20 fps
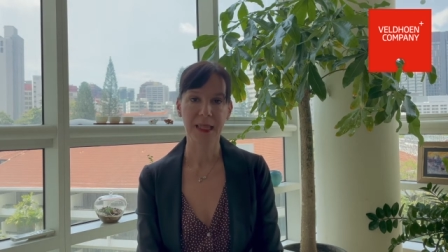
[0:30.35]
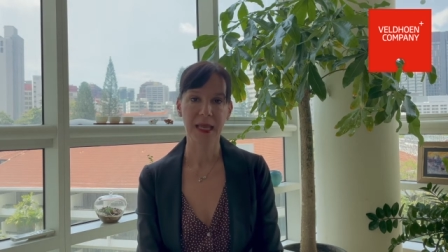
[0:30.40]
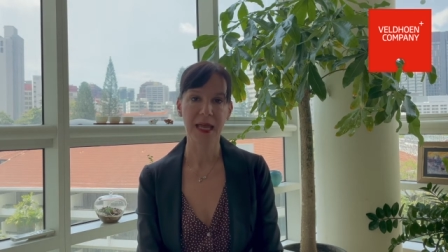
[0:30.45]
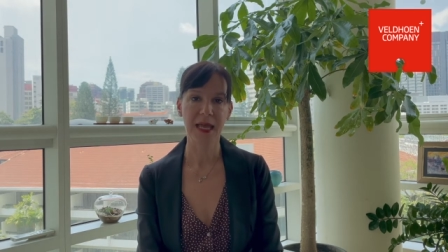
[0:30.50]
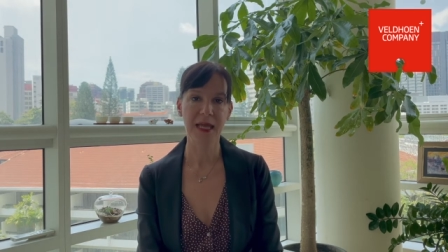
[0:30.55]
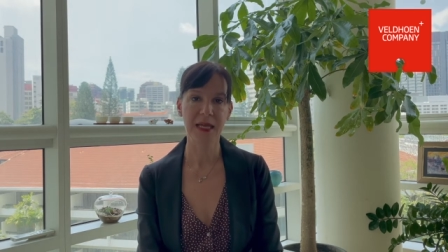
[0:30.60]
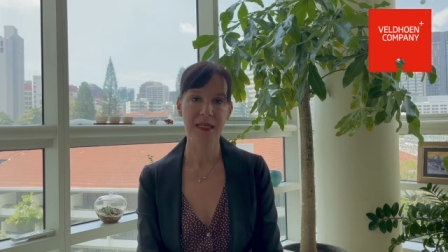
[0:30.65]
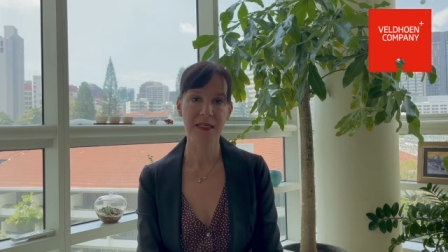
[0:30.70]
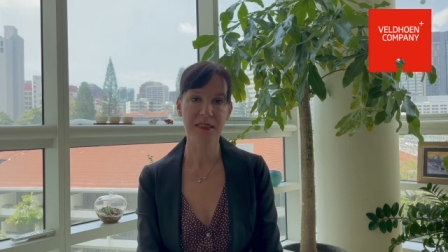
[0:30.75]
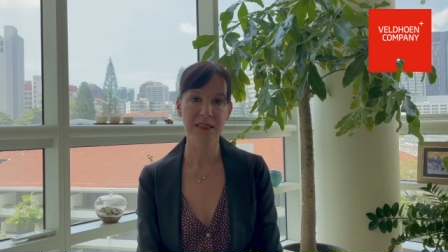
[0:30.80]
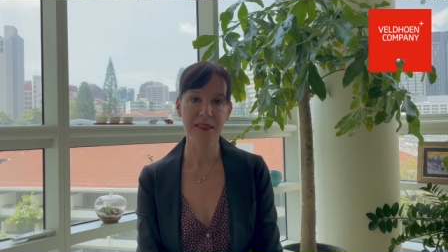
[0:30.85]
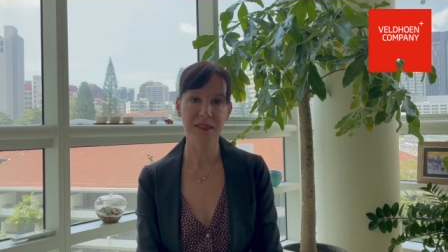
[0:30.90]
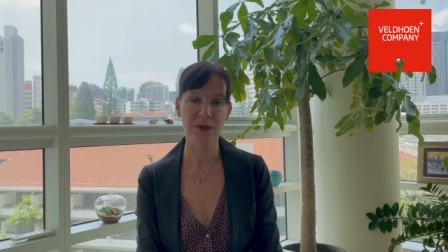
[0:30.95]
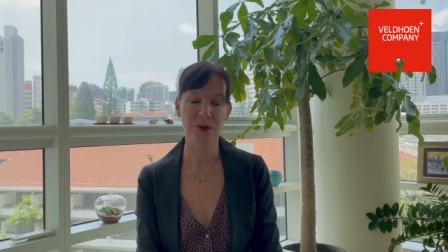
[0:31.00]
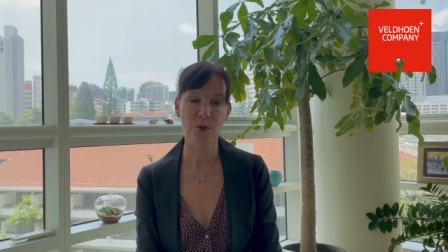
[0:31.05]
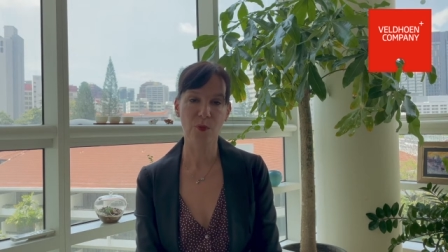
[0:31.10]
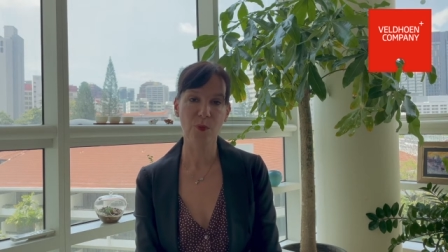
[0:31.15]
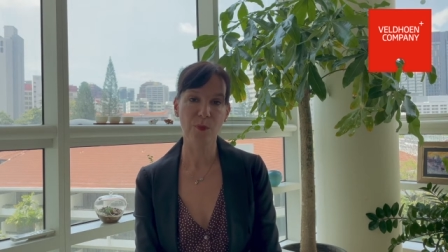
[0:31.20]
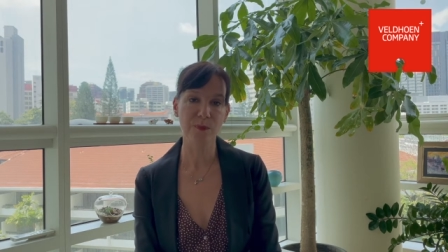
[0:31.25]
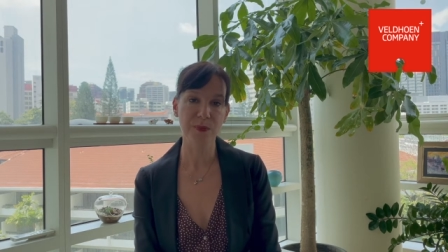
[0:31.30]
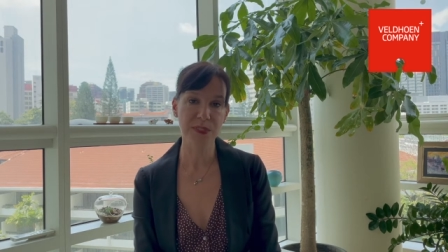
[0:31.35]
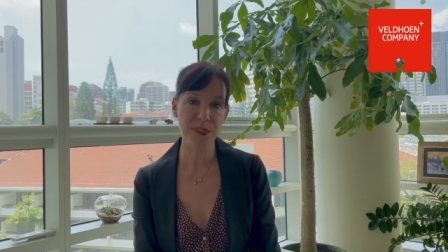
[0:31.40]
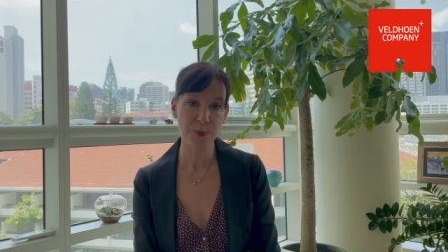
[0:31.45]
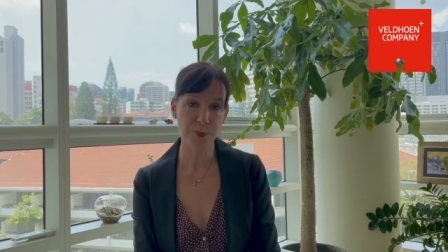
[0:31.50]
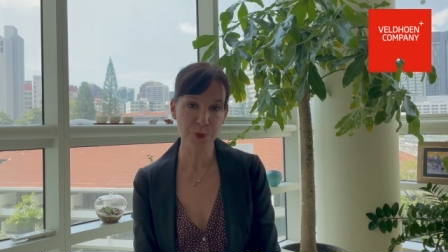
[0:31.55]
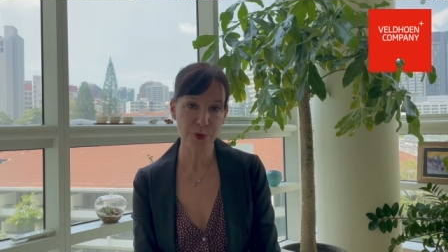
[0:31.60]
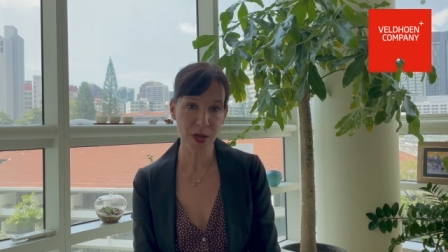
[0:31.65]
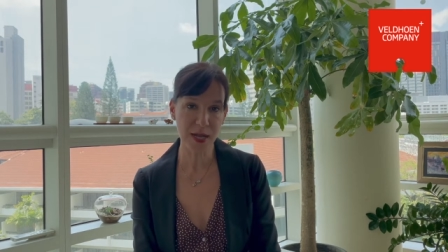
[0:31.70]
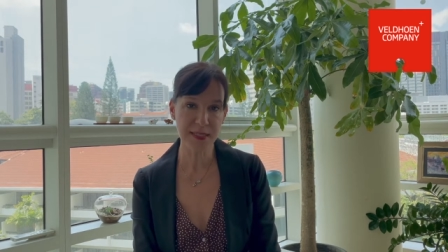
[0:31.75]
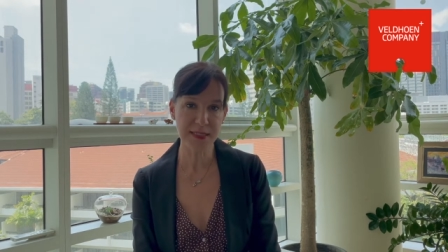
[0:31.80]
And
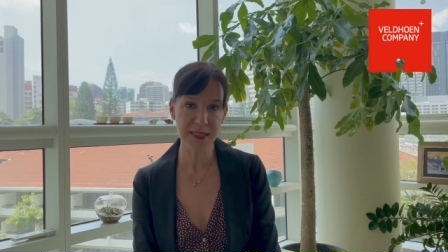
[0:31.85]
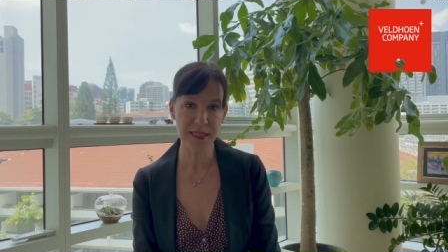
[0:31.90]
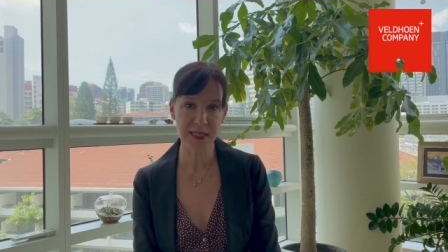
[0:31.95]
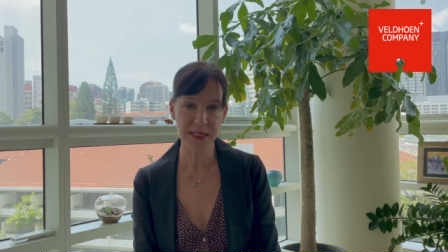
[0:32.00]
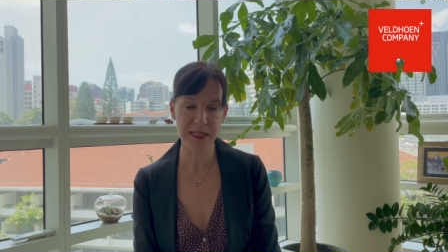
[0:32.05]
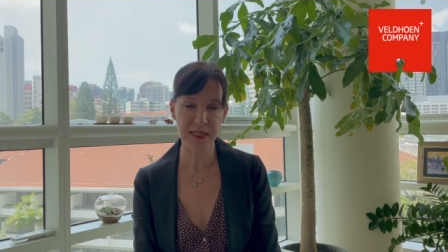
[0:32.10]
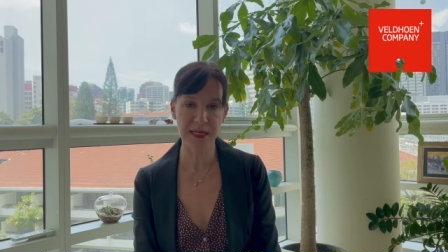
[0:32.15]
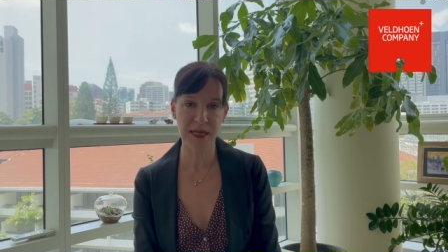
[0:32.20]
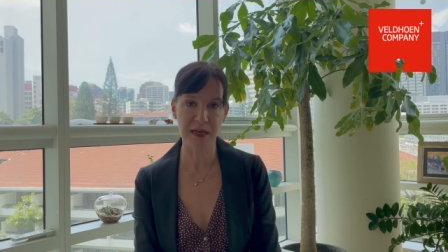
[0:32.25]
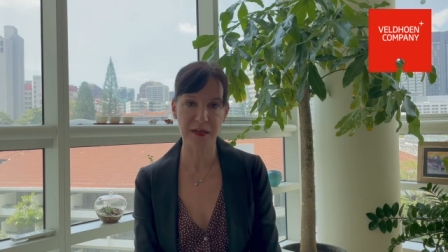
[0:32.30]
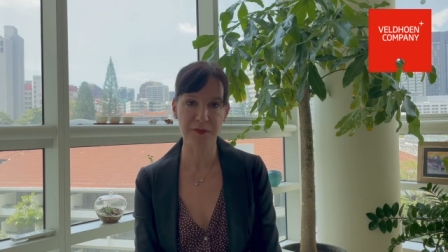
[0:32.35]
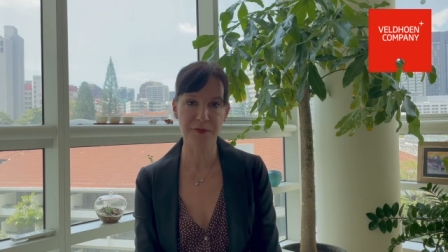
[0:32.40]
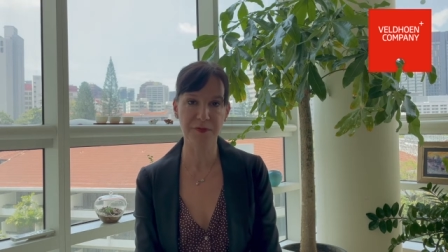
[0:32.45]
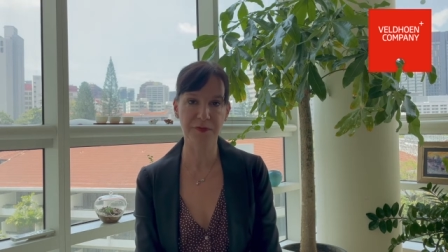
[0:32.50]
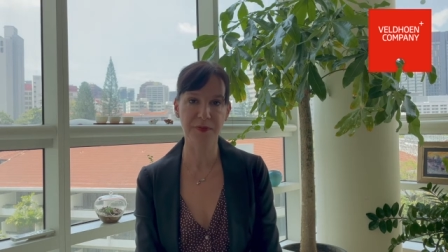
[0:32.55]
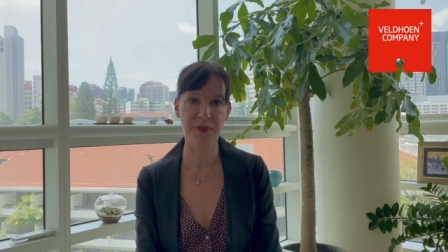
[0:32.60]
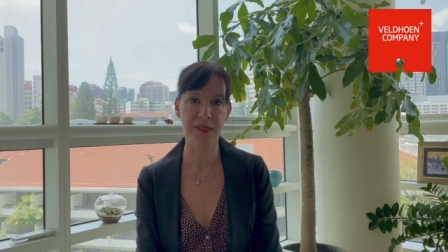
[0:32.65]
surprisingly enough,